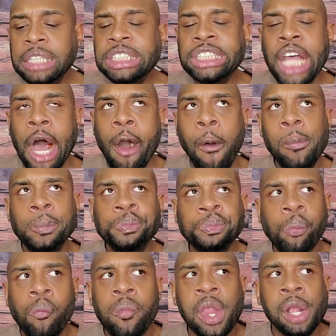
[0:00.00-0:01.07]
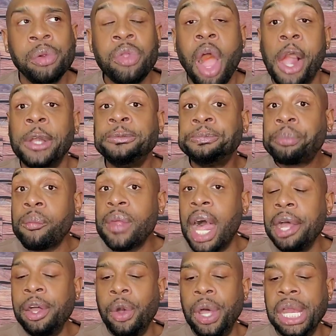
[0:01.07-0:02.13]
is. So,
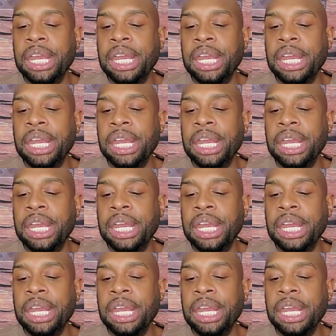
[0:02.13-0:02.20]
I can go